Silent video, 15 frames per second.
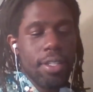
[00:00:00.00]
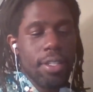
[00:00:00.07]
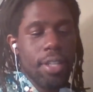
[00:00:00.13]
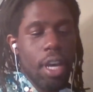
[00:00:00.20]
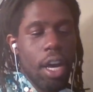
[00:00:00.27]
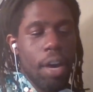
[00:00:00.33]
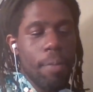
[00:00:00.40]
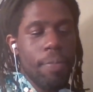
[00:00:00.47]

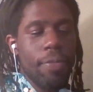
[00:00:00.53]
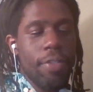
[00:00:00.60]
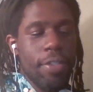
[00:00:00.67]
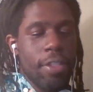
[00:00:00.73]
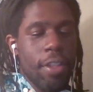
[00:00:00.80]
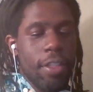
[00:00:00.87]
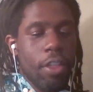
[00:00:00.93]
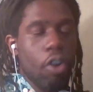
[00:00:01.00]

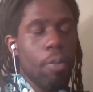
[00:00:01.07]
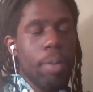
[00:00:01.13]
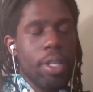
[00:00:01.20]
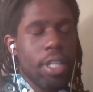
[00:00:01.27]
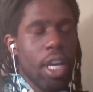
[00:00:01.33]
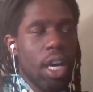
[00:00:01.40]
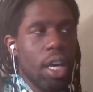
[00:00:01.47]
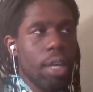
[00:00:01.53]
there will be
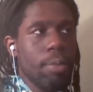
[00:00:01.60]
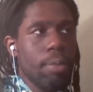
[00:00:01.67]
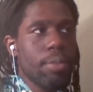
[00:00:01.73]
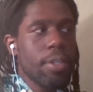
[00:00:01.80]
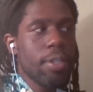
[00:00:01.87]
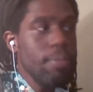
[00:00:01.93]
times